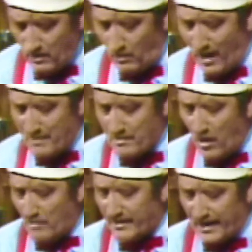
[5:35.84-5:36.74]
wipe him
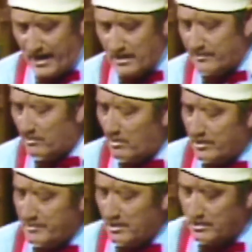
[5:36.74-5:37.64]
off again. I don't
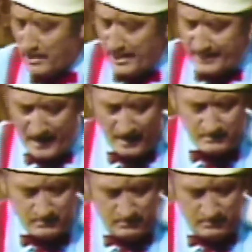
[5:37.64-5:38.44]
want him to look like that.